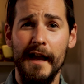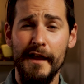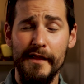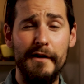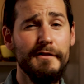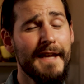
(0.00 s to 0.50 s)

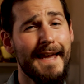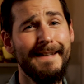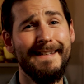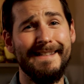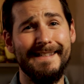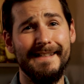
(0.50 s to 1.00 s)
and their
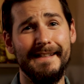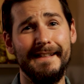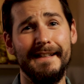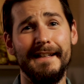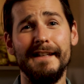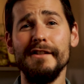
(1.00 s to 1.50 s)

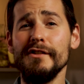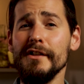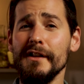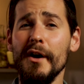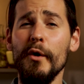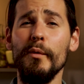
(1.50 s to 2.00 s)
tendency is to
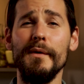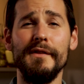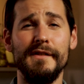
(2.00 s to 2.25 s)
go with